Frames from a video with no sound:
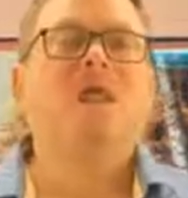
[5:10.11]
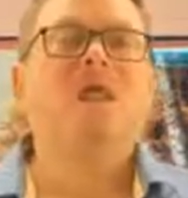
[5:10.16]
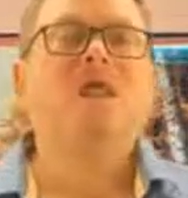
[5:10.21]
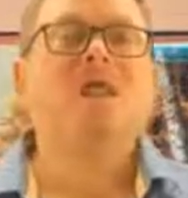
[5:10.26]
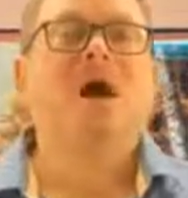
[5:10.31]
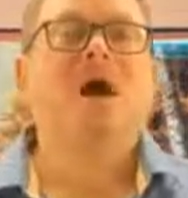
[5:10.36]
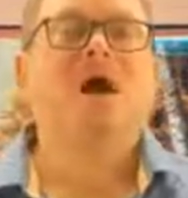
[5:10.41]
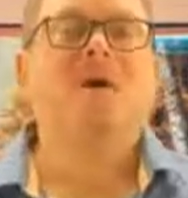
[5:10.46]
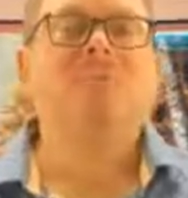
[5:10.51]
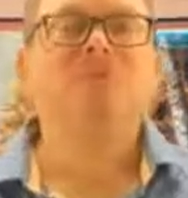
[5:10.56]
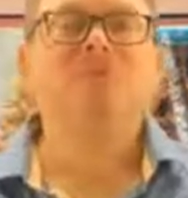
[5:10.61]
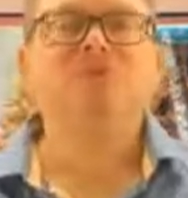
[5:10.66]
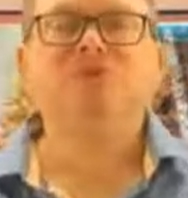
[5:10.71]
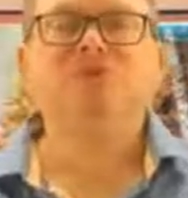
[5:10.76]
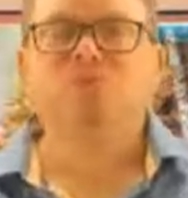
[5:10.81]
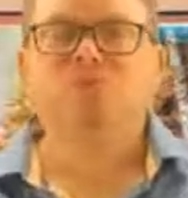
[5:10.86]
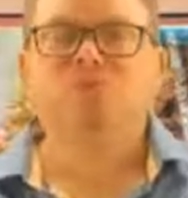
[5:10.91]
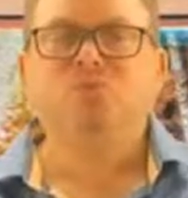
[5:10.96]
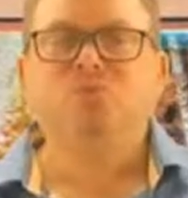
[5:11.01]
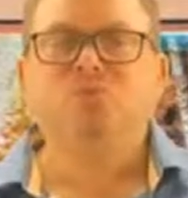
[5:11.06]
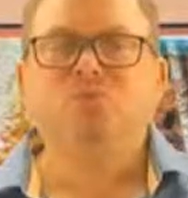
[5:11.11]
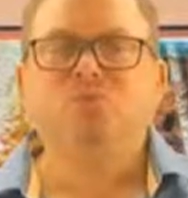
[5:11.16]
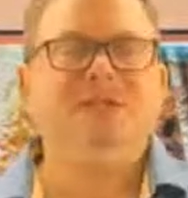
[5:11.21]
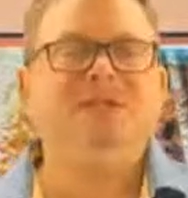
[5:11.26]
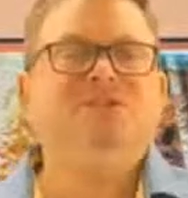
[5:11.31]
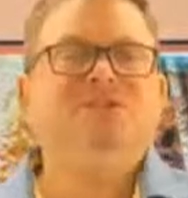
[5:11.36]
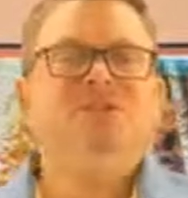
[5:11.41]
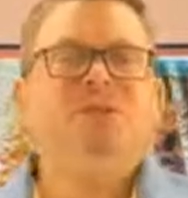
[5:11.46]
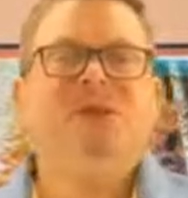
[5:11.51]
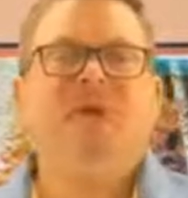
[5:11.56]
I'm just running
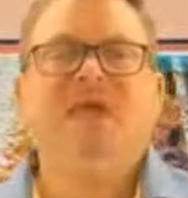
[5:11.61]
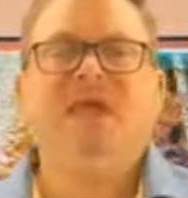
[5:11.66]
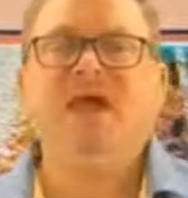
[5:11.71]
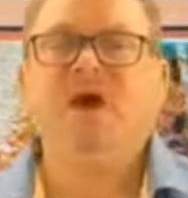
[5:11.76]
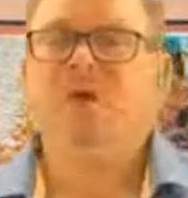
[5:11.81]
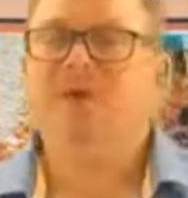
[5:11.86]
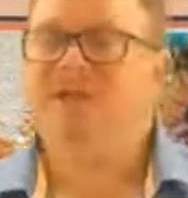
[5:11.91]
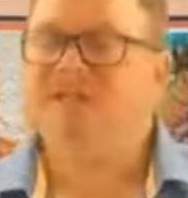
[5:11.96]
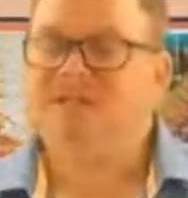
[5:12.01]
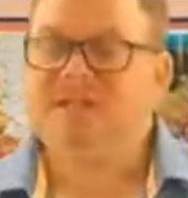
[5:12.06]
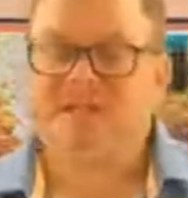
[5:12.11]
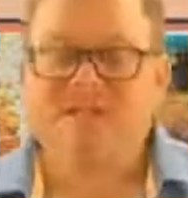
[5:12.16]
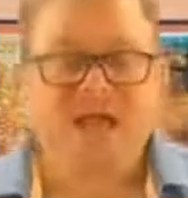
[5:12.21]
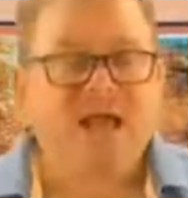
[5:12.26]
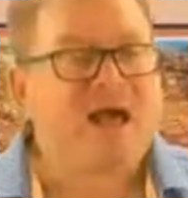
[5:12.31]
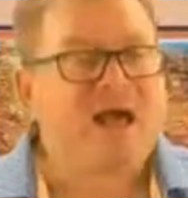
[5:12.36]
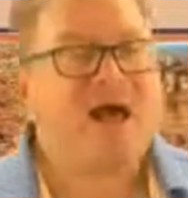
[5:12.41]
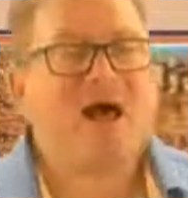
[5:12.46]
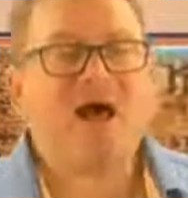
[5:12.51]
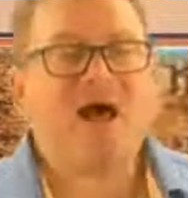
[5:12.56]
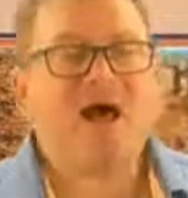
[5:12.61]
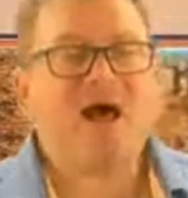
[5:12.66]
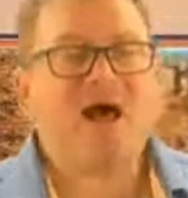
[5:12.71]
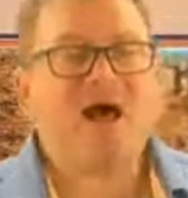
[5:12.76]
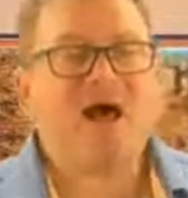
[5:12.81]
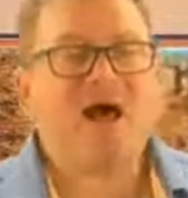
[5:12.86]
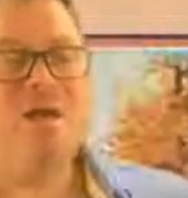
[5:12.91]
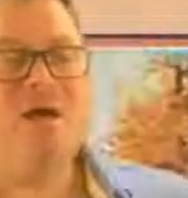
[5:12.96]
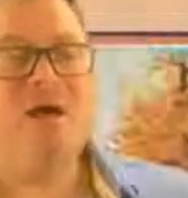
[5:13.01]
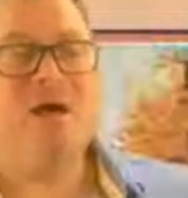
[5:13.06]
into an account and I say, yeah, hi, I
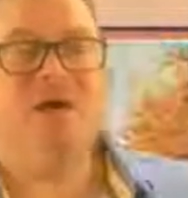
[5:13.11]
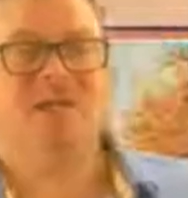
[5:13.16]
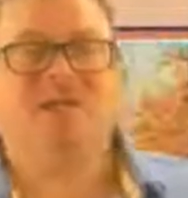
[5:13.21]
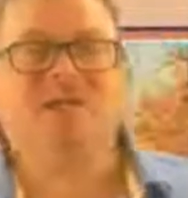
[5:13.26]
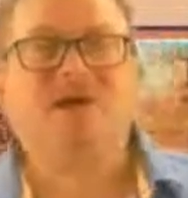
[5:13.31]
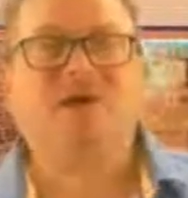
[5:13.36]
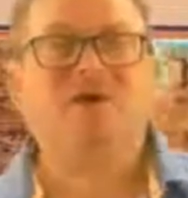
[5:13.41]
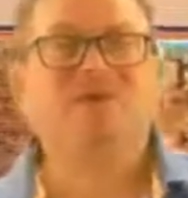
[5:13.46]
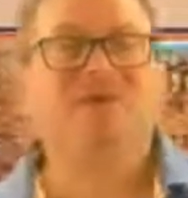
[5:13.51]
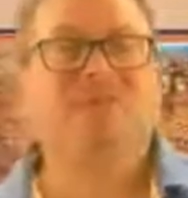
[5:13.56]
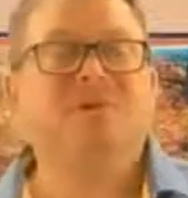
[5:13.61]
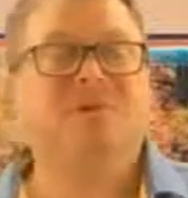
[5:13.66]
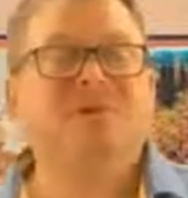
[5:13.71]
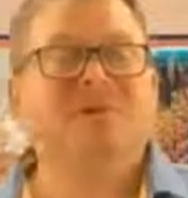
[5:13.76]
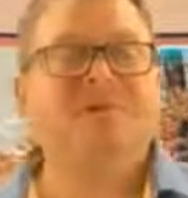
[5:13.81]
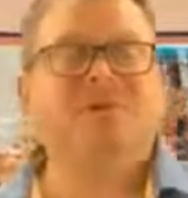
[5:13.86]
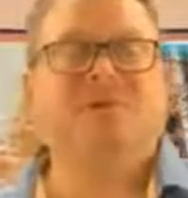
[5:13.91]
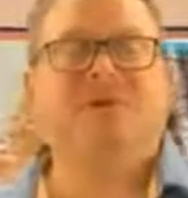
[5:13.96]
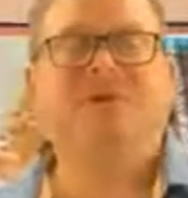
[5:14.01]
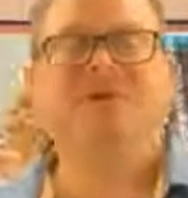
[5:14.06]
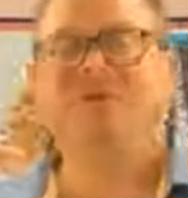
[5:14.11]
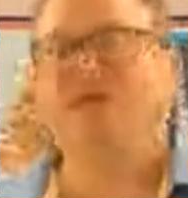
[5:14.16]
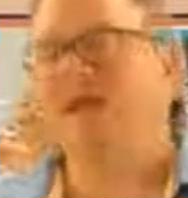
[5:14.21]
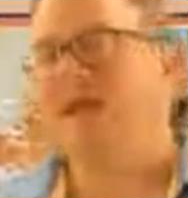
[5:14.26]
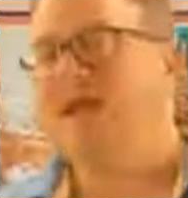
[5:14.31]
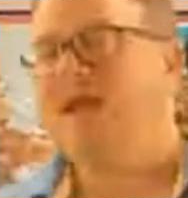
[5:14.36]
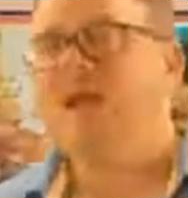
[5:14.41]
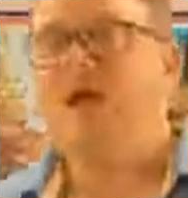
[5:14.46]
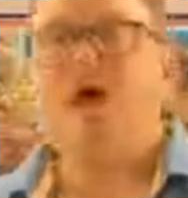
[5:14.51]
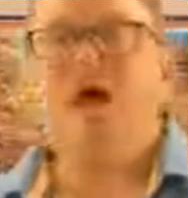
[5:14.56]
want to sell you some cleaning supplies, or
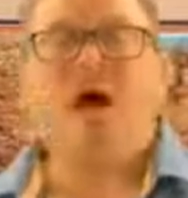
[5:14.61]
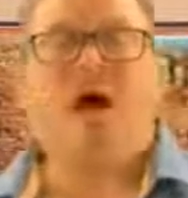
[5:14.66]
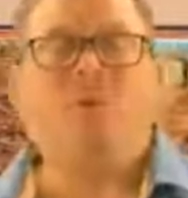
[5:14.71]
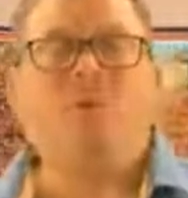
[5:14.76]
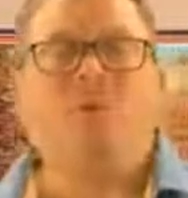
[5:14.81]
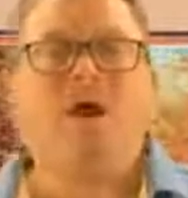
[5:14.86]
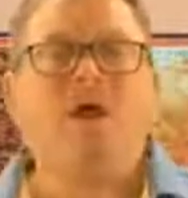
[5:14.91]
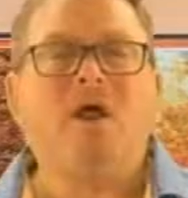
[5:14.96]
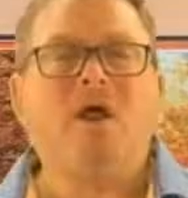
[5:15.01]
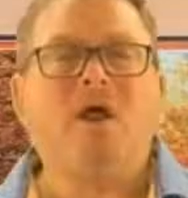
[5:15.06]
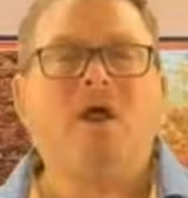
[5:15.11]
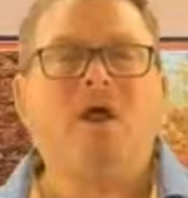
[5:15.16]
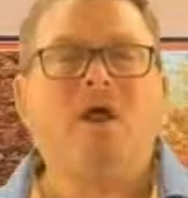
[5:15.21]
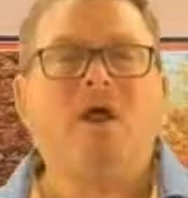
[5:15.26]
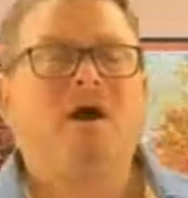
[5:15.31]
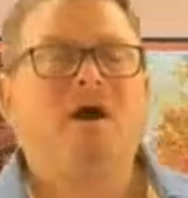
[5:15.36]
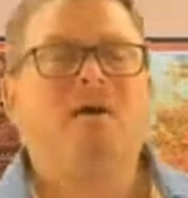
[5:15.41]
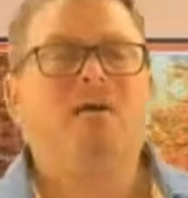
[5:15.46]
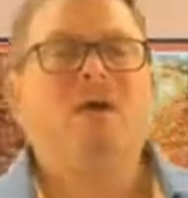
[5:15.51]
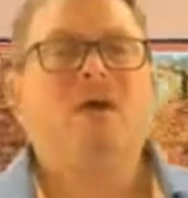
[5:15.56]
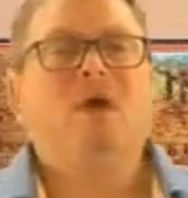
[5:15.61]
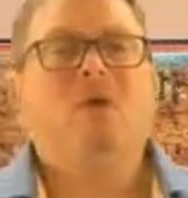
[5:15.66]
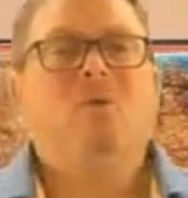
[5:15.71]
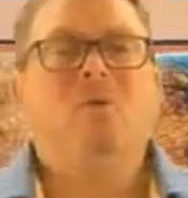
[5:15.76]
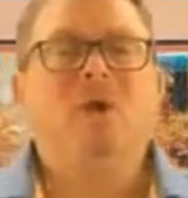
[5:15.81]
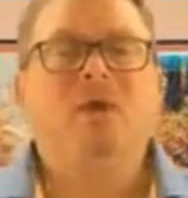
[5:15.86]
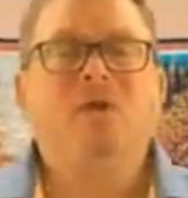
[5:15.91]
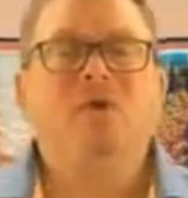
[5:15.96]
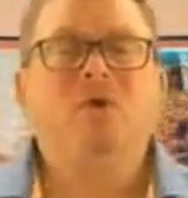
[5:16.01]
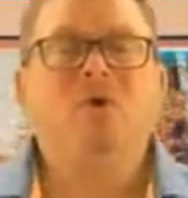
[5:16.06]
hey, I want to
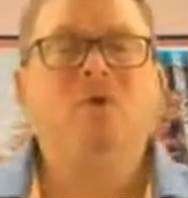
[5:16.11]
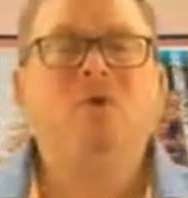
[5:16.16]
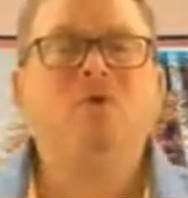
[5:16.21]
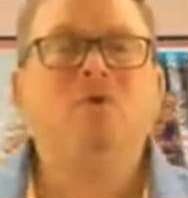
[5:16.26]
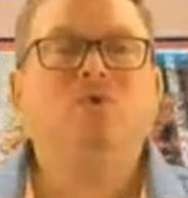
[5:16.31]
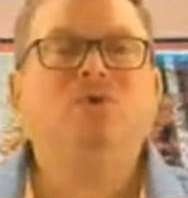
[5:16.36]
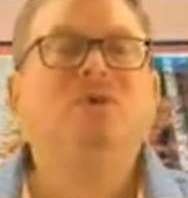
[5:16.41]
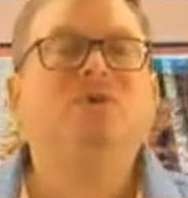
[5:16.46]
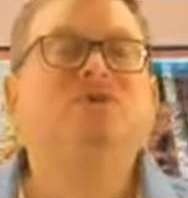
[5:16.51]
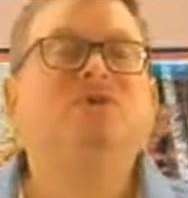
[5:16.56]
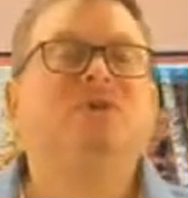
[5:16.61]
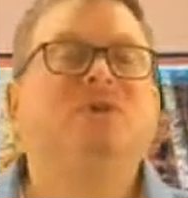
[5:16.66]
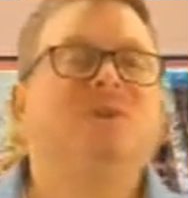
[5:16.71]
know who does your cleaning